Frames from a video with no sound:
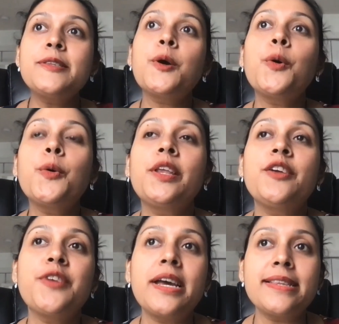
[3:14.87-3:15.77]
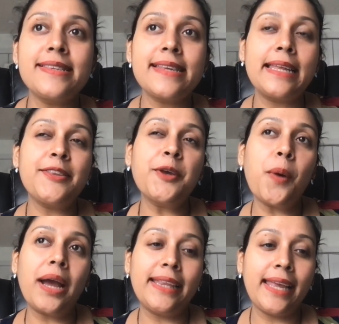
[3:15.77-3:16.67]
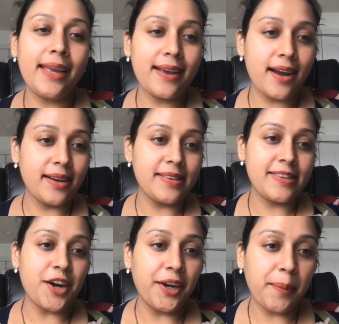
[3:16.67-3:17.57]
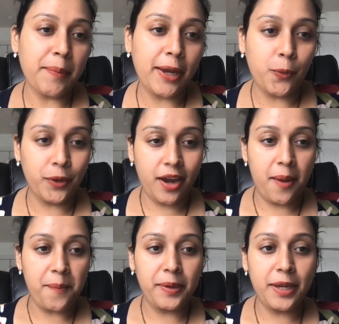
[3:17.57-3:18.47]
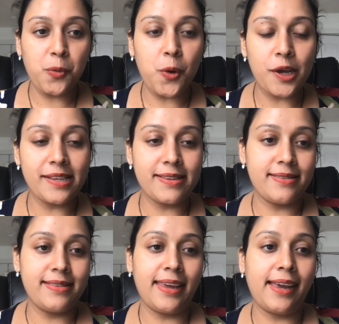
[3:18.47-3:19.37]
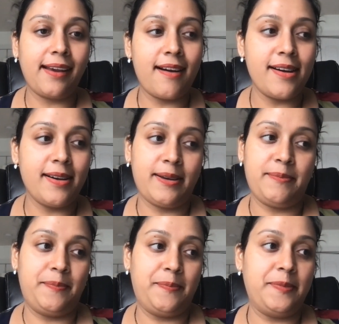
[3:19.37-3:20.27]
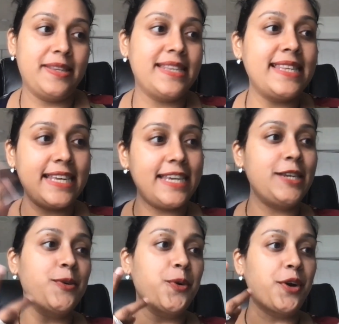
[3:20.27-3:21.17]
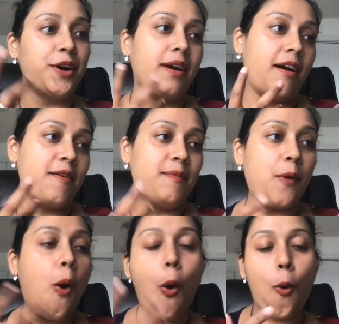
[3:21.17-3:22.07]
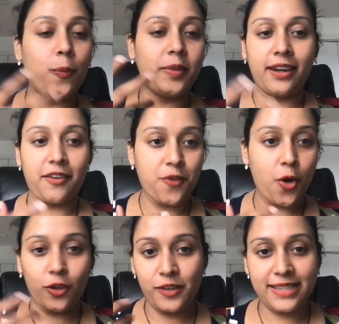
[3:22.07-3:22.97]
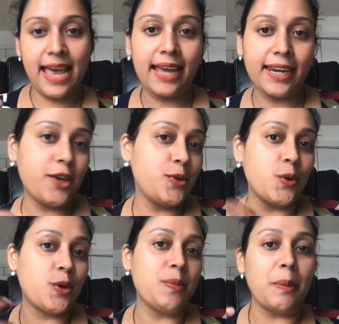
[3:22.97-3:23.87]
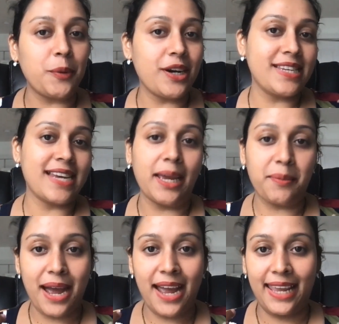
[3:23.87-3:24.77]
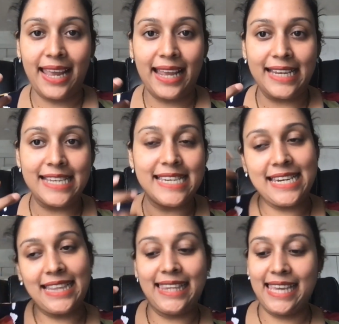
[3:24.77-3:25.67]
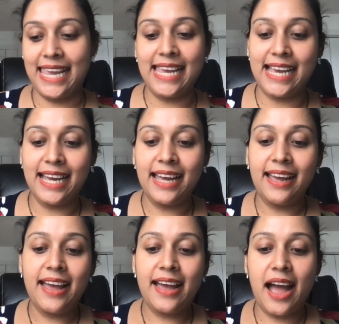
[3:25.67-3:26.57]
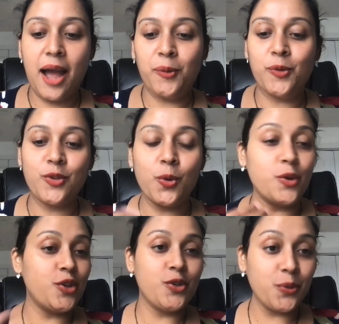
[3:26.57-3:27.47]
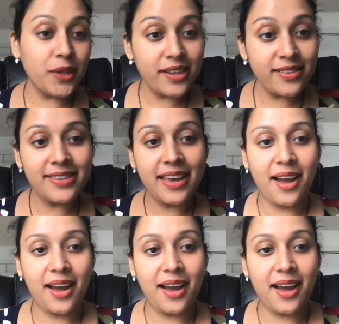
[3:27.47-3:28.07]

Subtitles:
So the trans so I think starting my own company was like a seed or a hope that I've always had. I don't remember a time I didn't think I was going to do this.